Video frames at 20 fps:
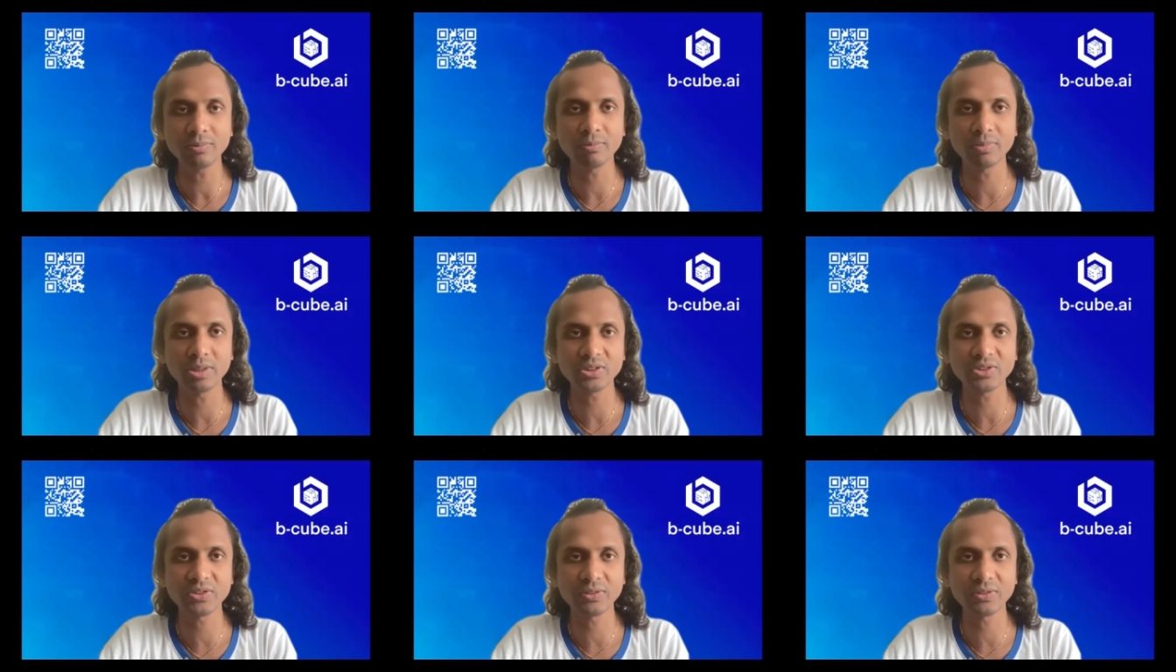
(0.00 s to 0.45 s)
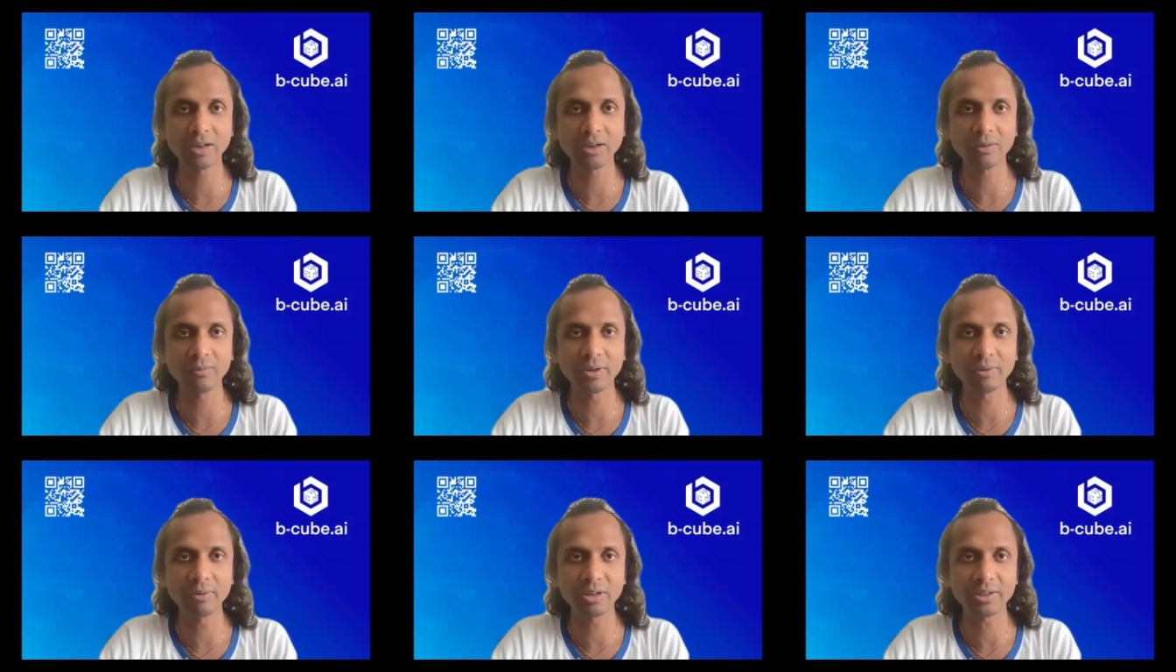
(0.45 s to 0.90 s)
but still
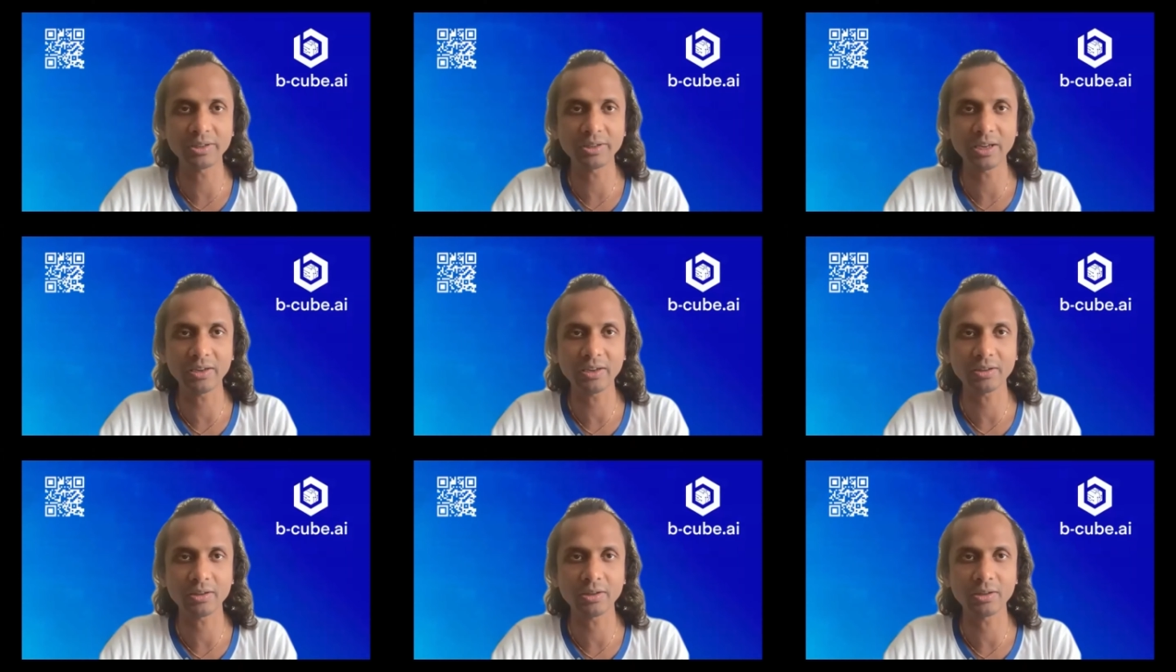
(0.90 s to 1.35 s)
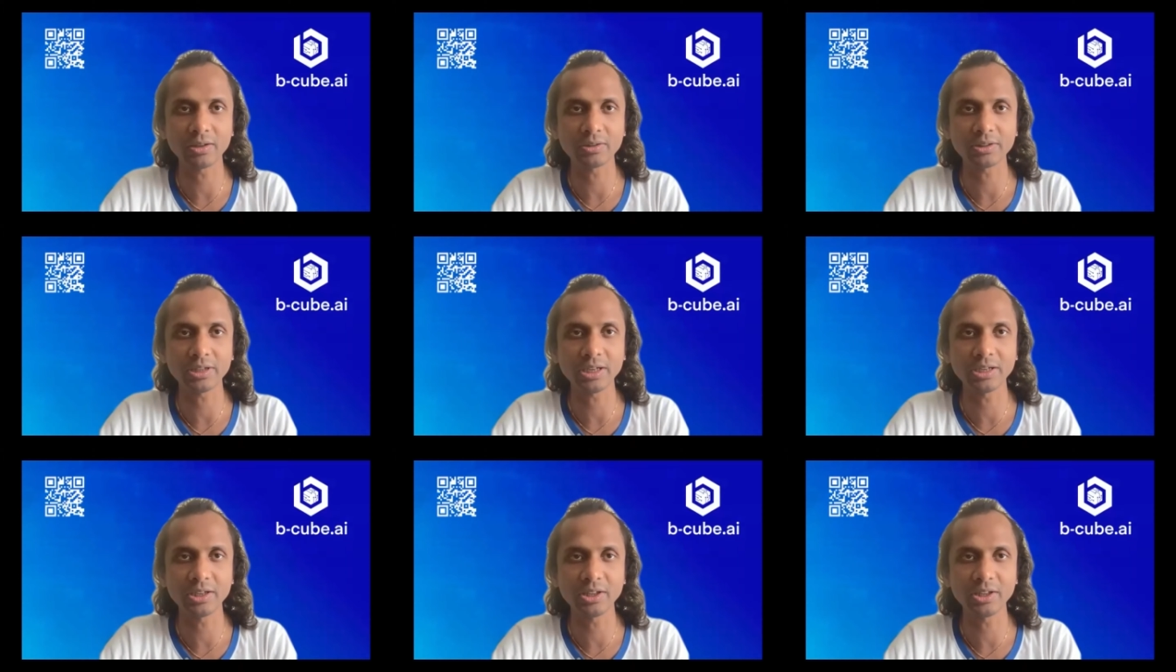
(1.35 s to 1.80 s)
we will take
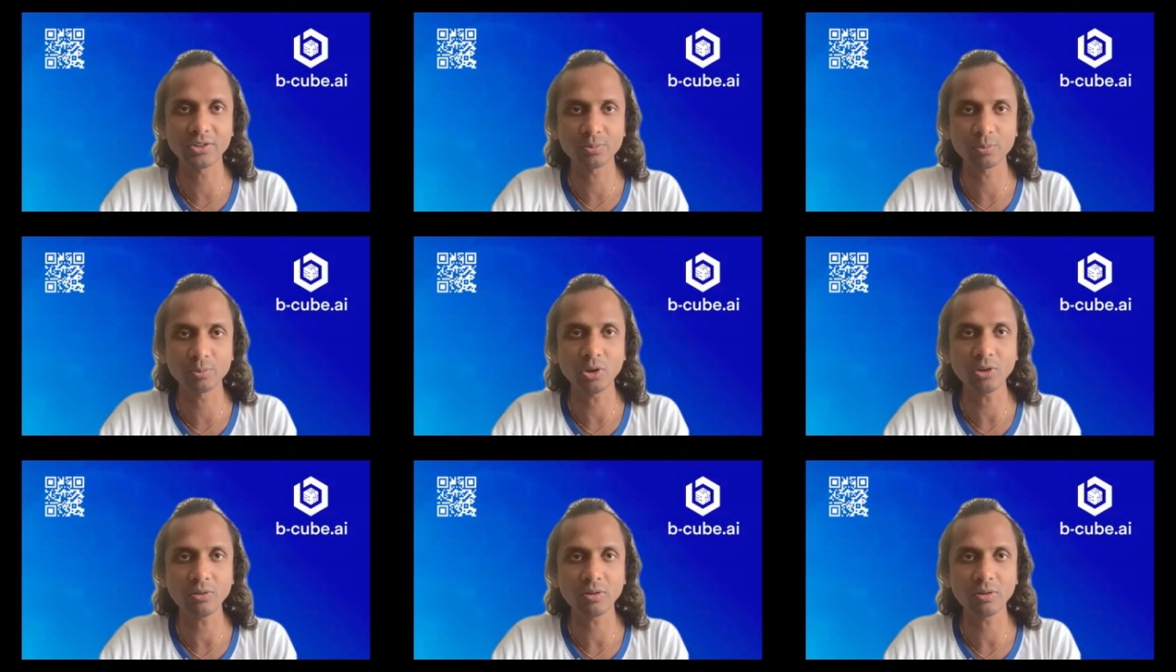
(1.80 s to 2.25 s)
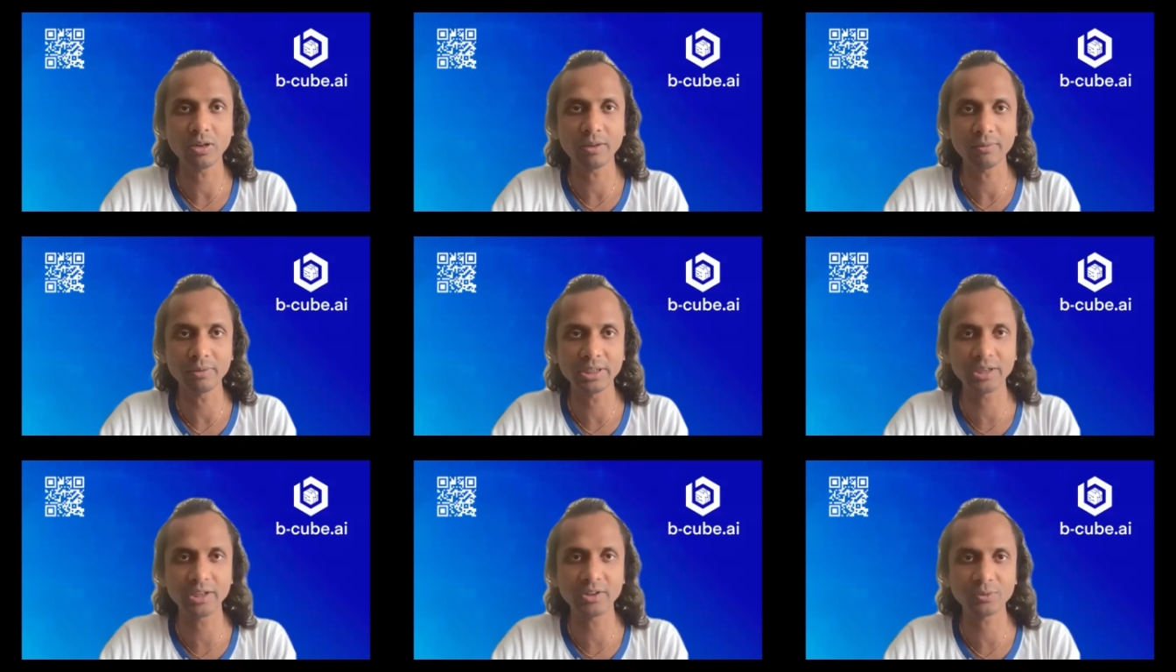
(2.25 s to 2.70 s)
10 days more,
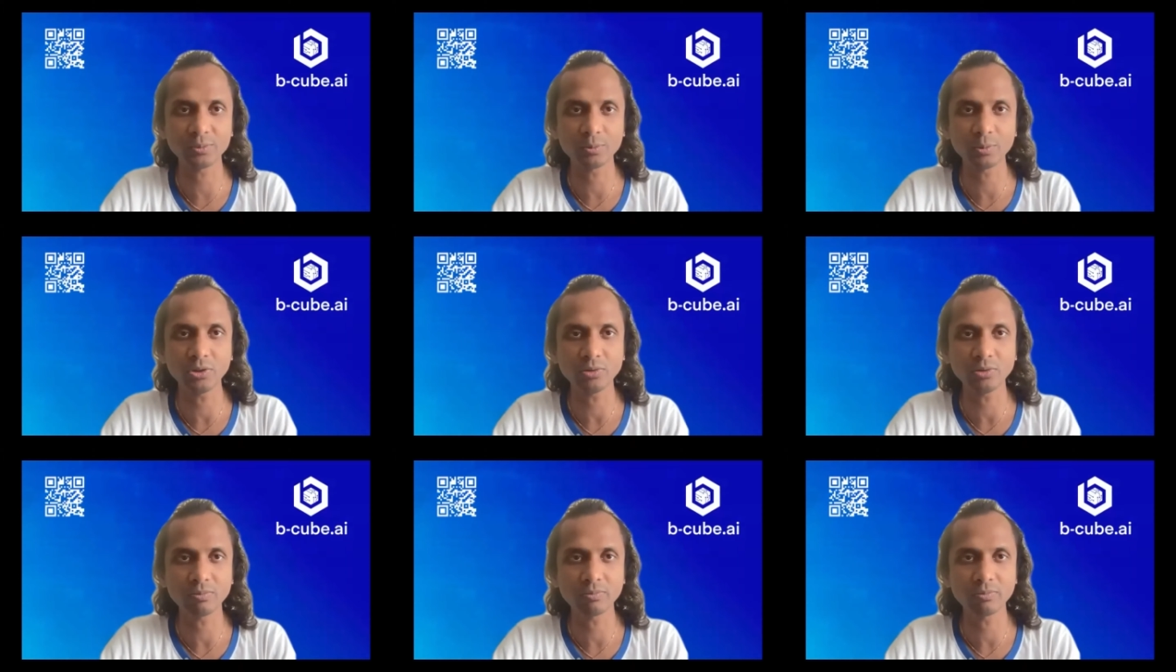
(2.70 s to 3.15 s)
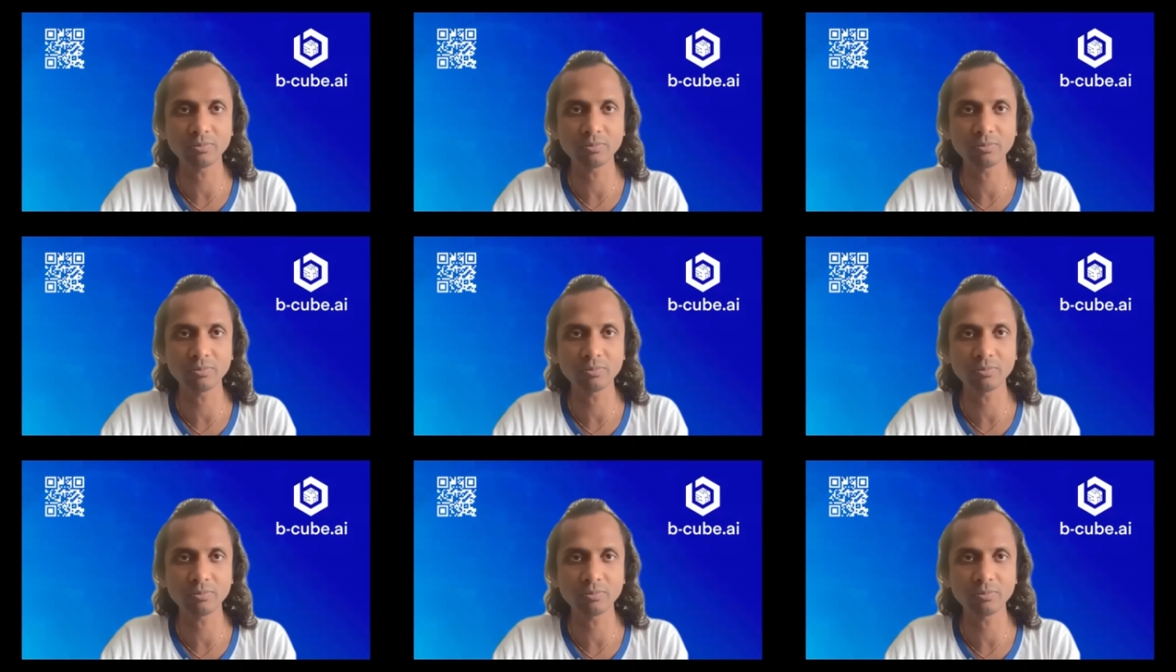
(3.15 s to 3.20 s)
11 days more,